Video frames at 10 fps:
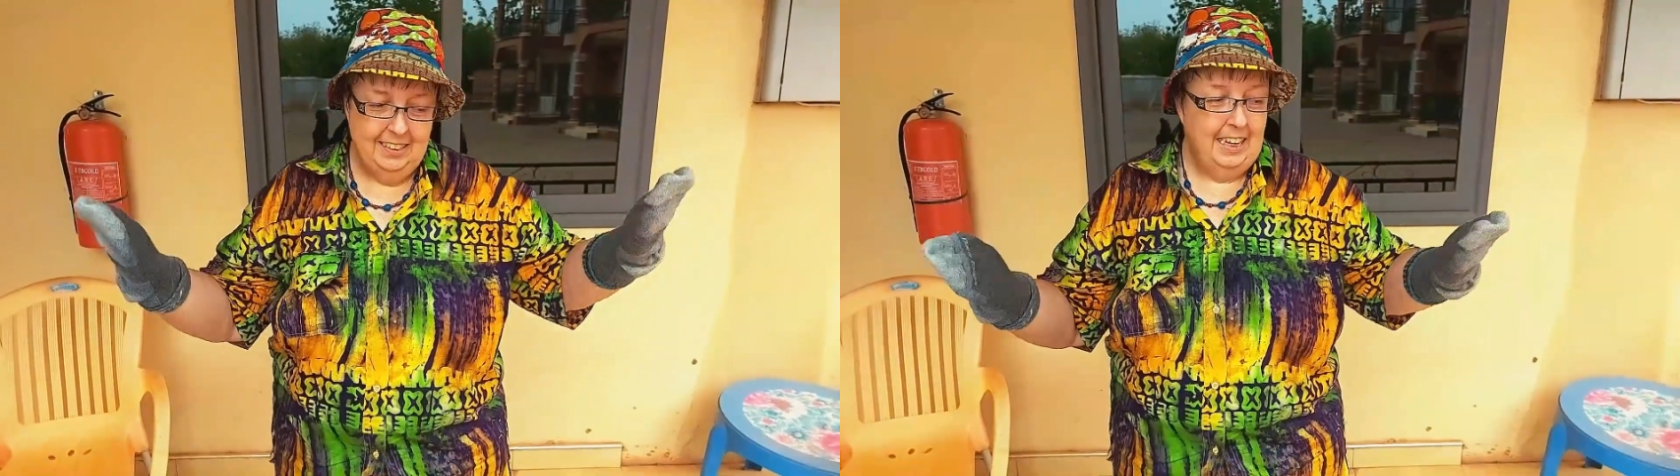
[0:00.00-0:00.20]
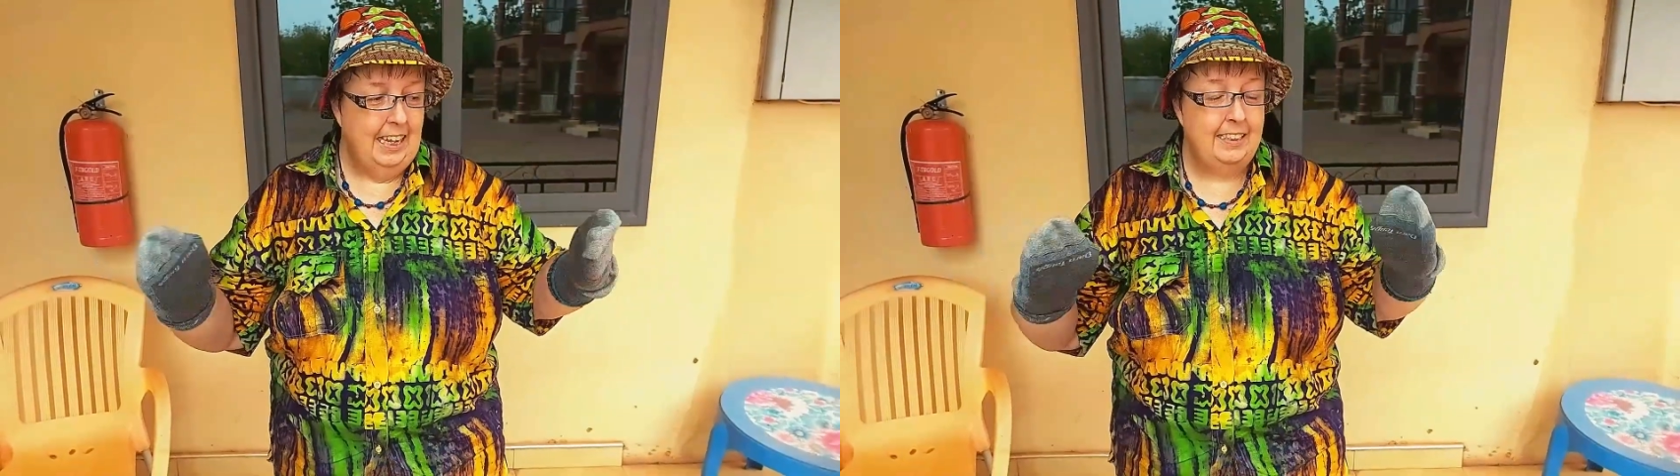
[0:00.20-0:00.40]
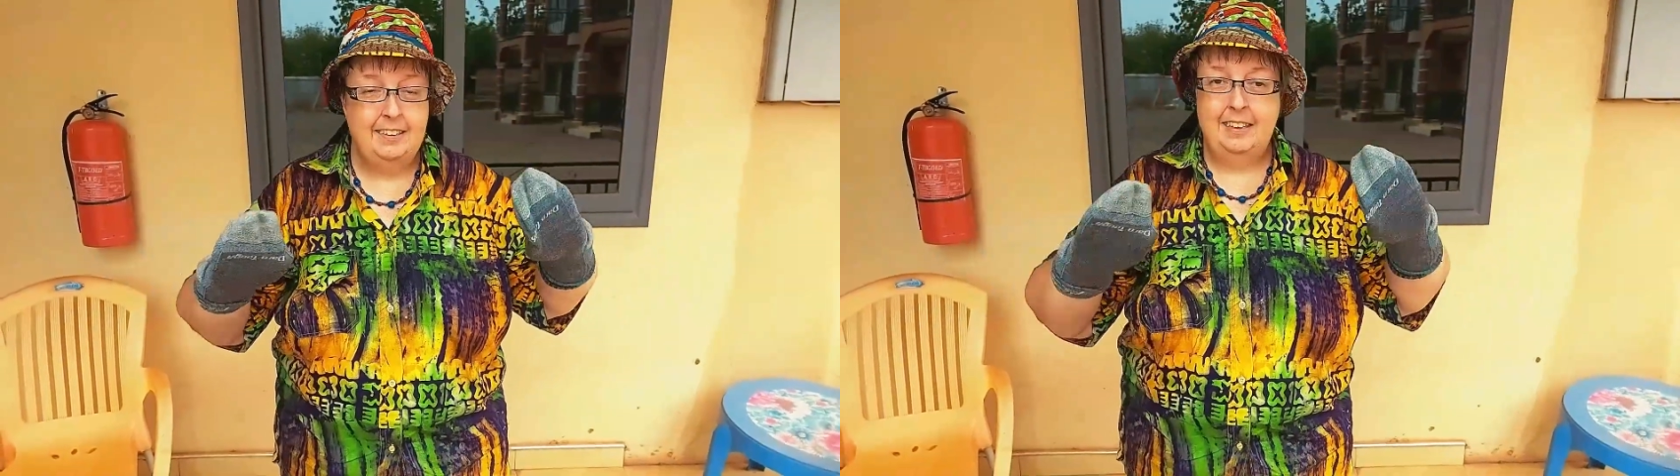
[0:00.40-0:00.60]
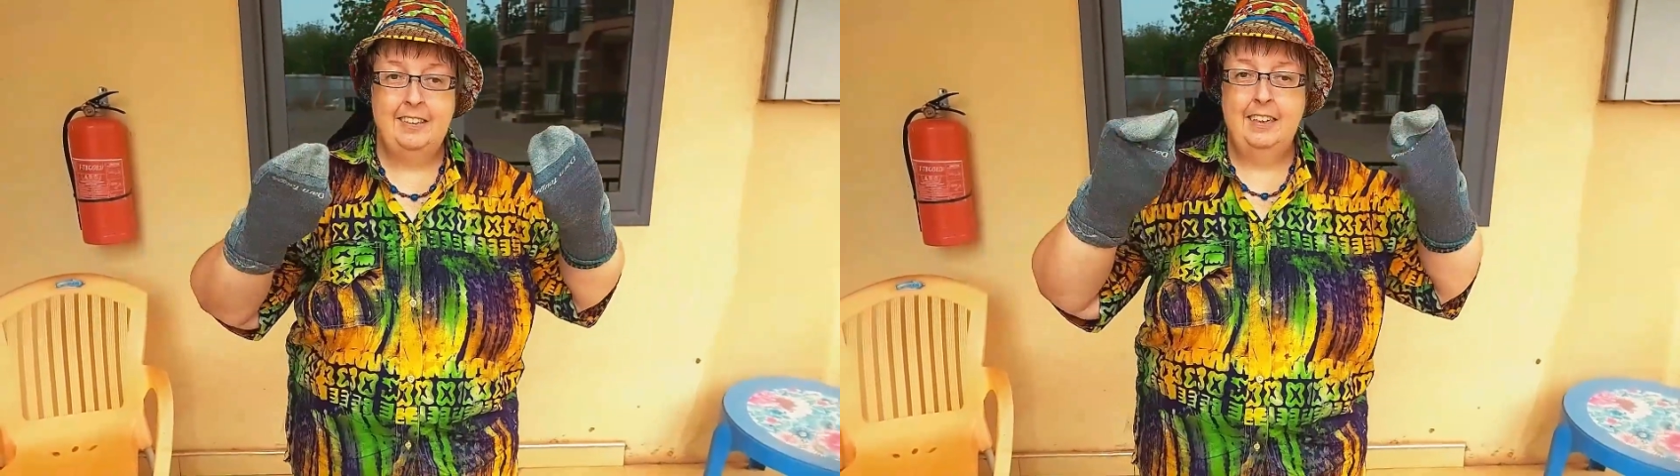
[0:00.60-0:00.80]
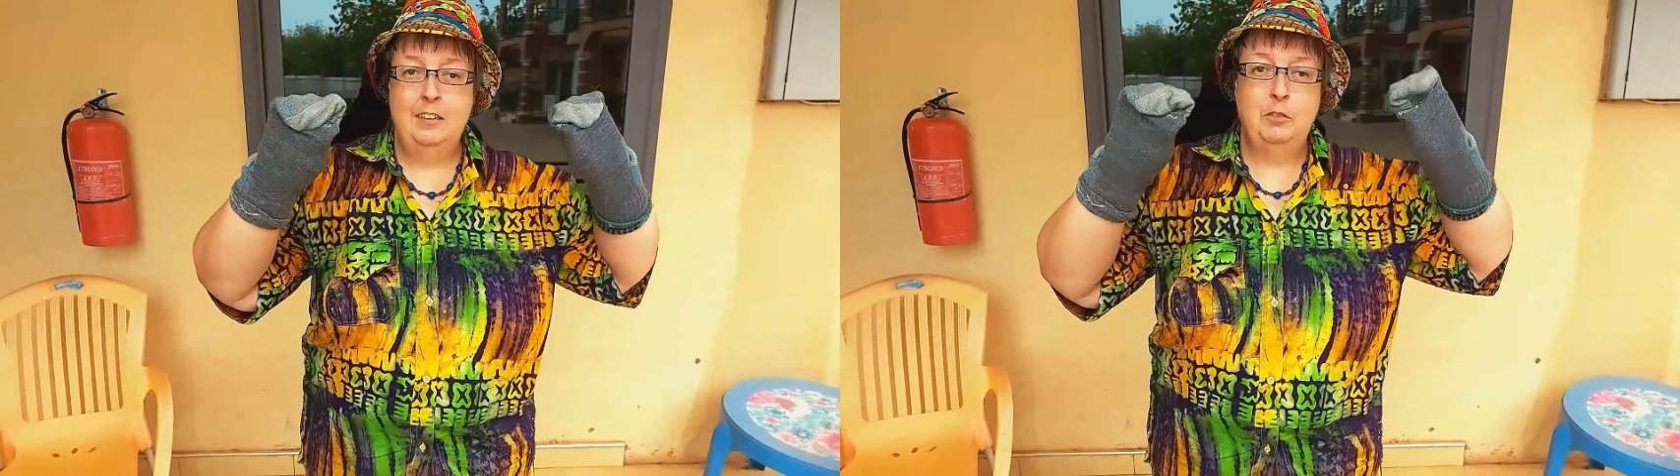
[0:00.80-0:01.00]
And
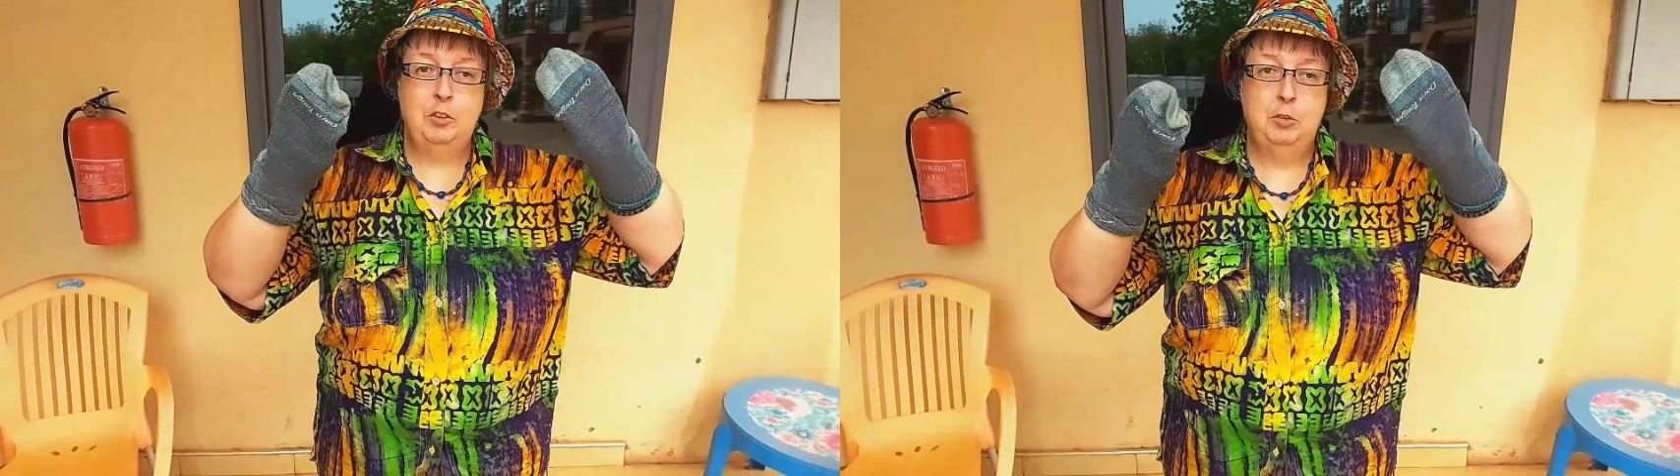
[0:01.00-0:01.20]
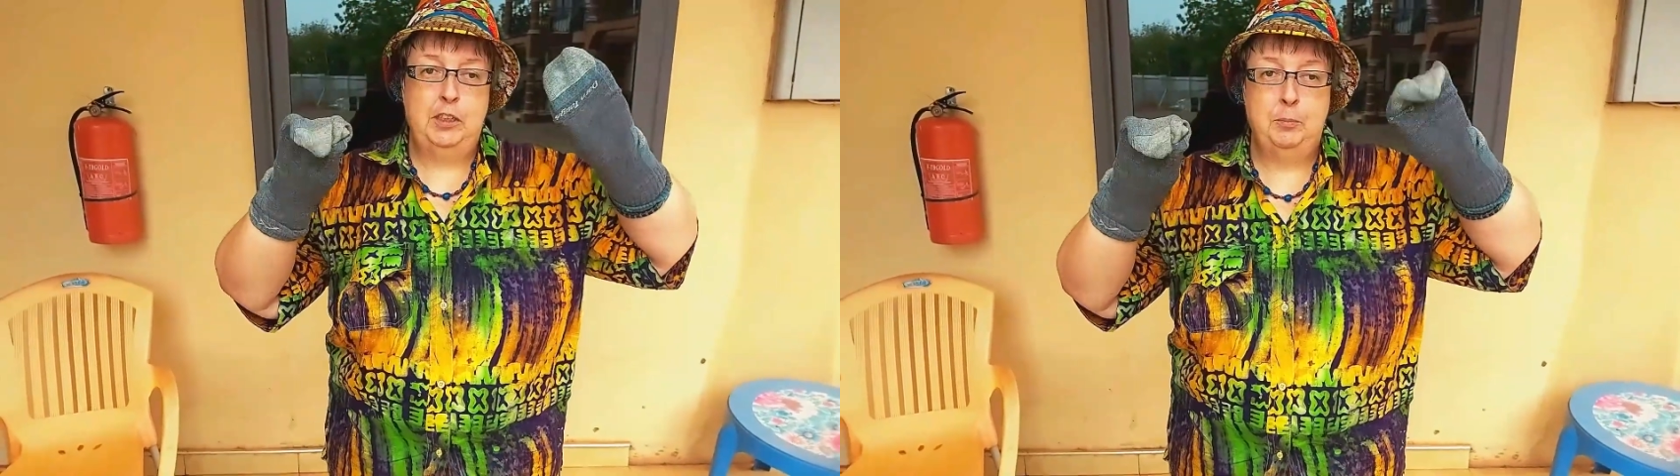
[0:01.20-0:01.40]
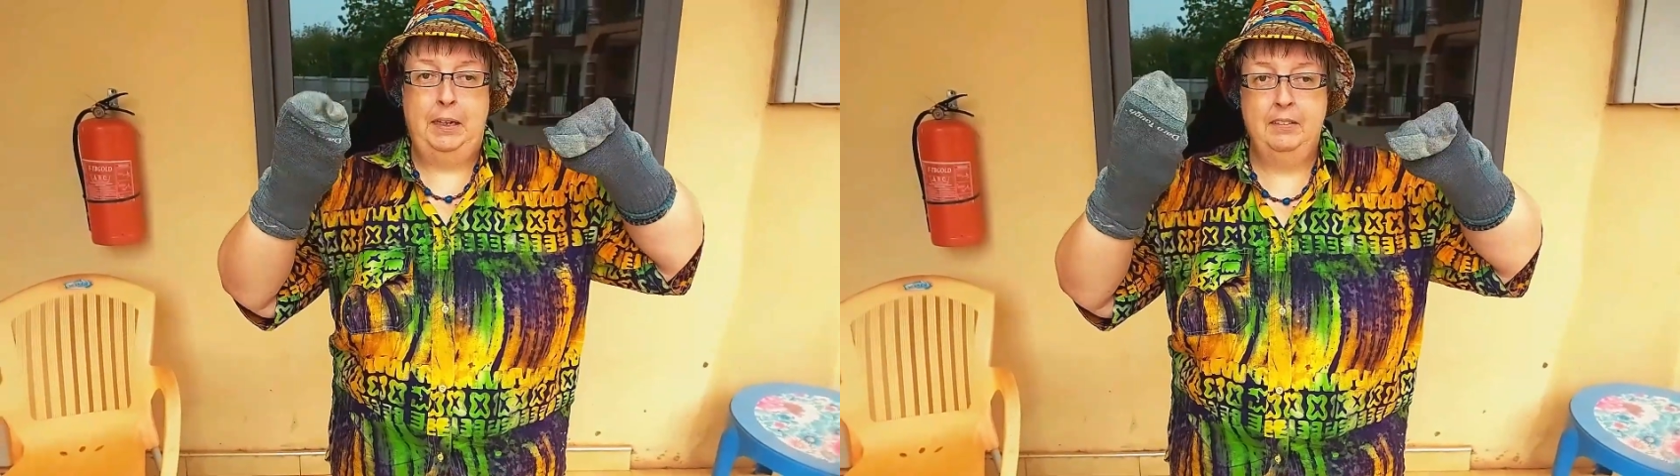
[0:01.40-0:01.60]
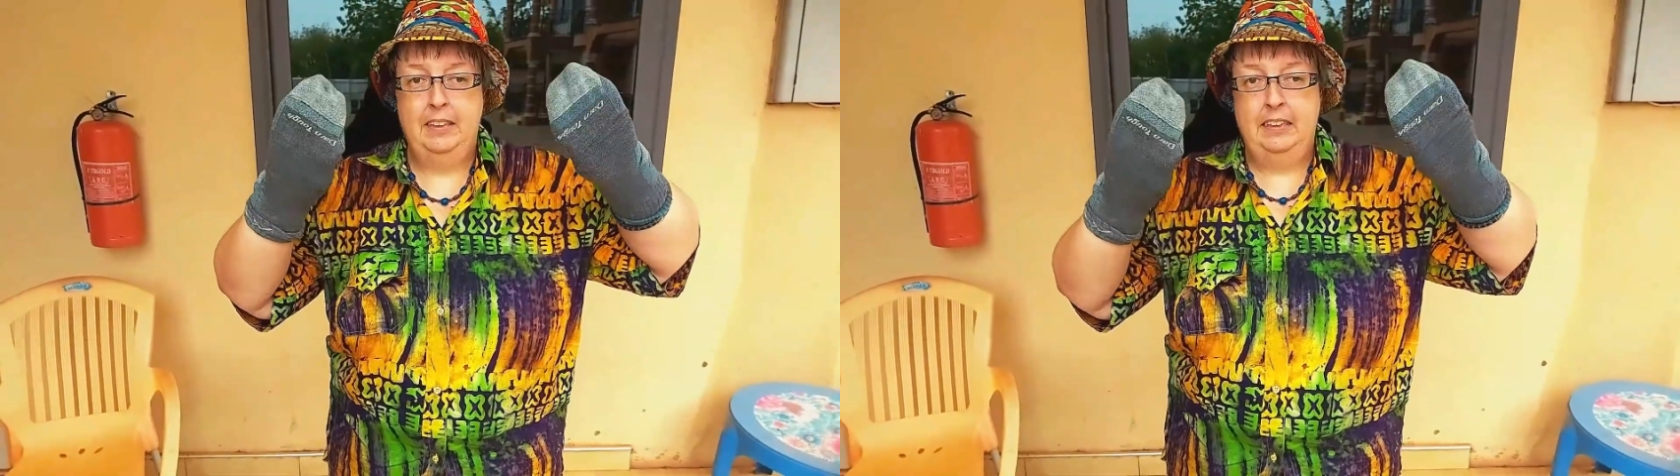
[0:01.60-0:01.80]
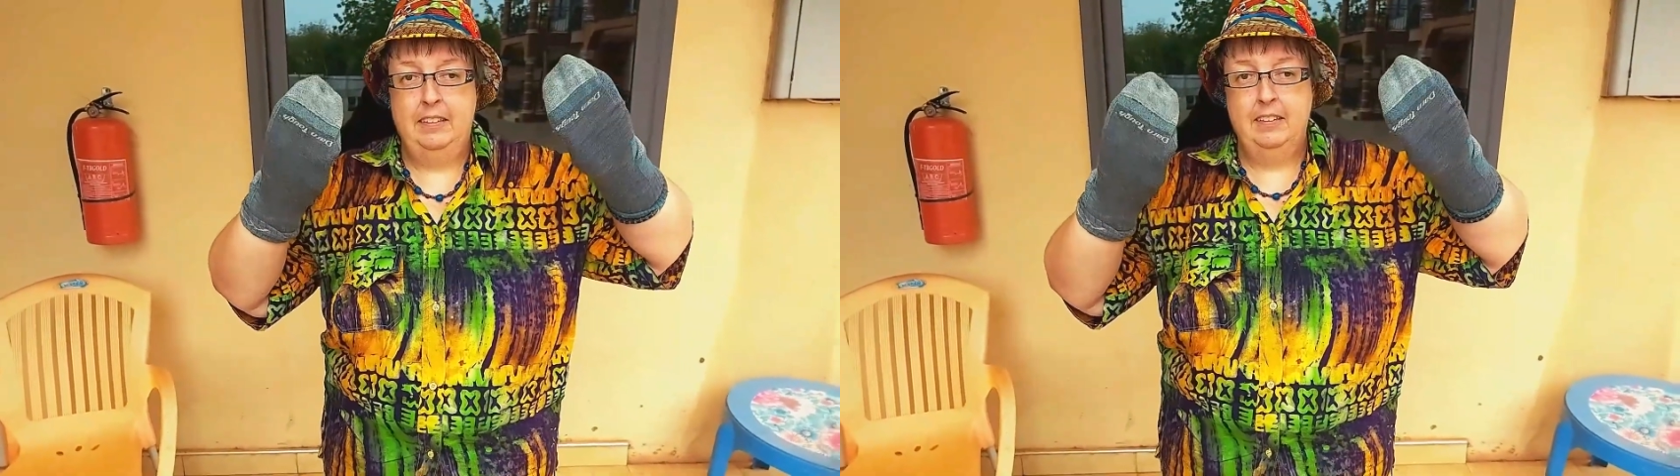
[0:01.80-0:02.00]
that's kind of what's great about these.